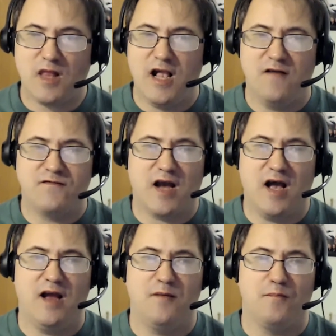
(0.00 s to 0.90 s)
have
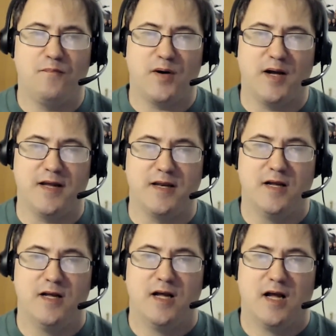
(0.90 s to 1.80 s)
time. But
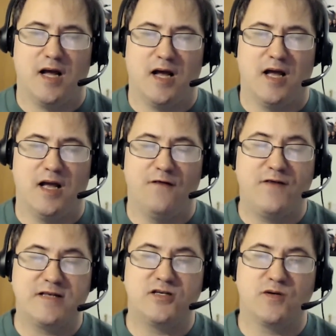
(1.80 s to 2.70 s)
uh, if
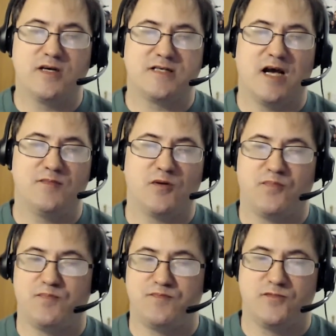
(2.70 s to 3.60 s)
I do get time to
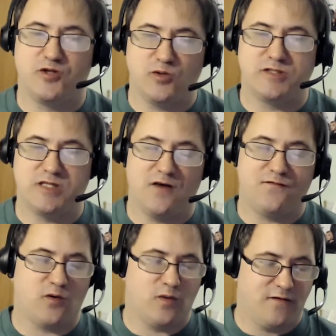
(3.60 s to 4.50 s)
do stuff
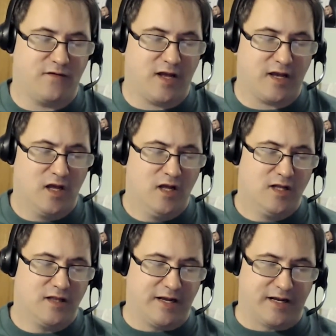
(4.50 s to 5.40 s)
or whatever, like
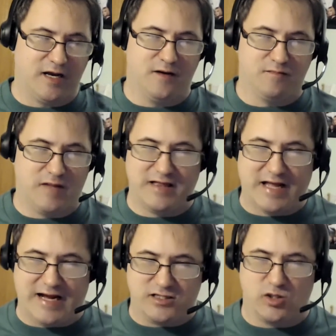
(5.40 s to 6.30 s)
like um, I li-
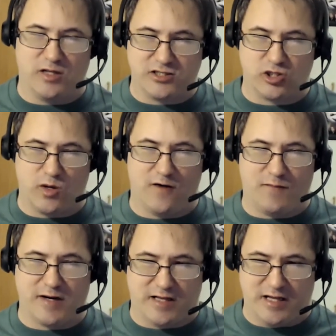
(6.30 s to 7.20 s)
I do like showing off
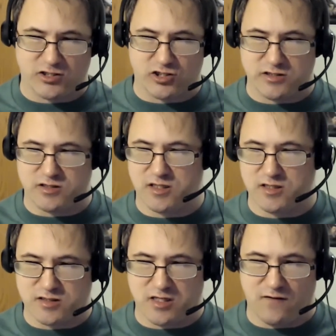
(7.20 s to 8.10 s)
my collections
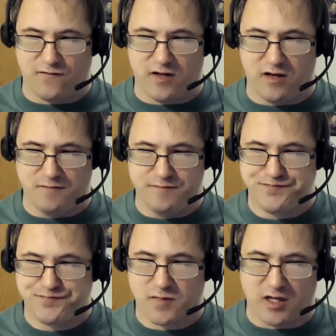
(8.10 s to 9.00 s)
and stuff and
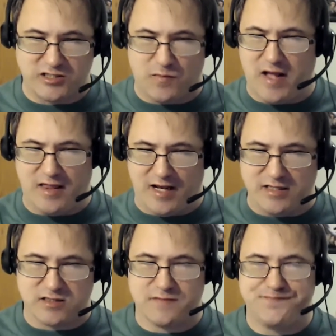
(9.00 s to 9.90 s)

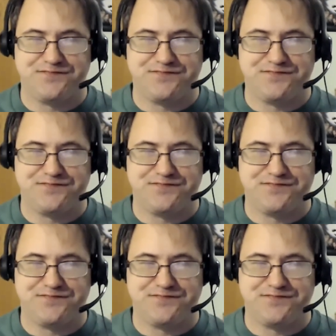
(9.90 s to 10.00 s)
spotlights.